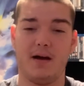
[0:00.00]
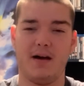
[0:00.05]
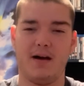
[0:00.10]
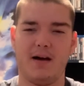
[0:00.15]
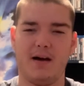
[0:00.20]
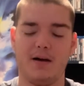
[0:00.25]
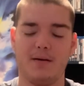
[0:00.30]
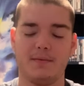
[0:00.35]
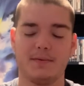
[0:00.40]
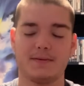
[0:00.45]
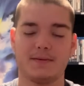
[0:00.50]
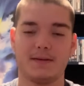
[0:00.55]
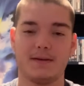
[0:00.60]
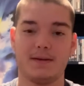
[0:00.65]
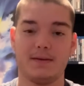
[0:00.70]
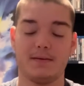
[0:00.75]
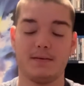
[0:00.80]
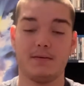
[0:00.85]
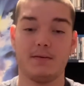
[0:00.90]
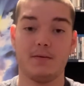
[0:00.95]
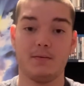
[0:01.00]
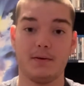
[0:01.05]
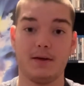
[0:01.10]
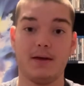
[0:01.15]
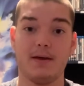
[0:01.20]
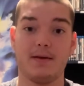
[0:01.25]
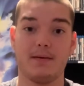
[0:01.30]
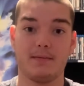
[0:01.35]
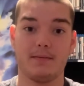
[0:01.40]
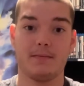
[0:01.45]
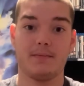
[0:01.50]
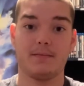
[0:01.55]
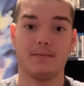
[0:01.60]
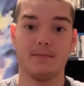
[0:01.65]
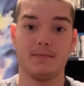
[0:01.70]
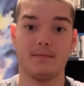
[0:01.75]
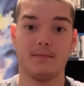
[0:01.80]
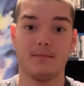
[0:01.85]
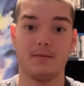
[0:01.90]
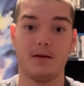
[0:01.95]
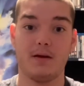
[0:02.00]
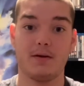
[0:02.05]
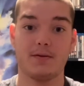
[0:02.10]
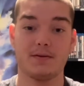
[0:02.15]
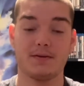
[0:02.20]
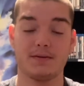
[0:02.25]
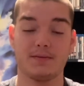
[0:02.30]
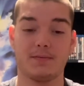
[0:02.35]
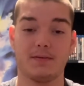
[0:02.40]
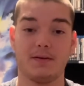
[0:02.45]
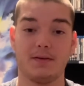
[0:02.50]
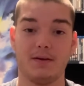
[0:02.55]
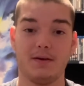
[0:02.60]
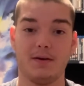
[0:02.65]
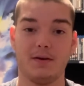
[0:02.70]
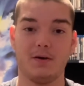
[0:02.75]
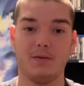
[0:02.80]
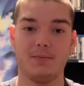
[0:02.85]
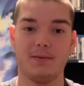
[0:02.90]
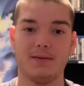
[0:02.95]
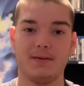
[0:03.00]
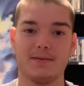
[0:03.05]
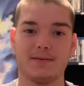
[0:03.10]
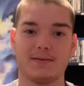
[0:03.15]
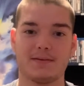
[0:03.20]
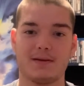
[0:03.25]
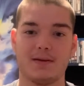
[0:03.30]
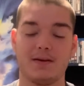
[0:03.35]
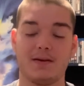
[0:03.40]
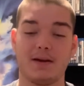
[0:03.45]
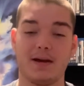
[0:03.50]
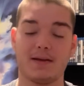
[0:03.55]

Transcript: like, okay, I just really hope that this is good. I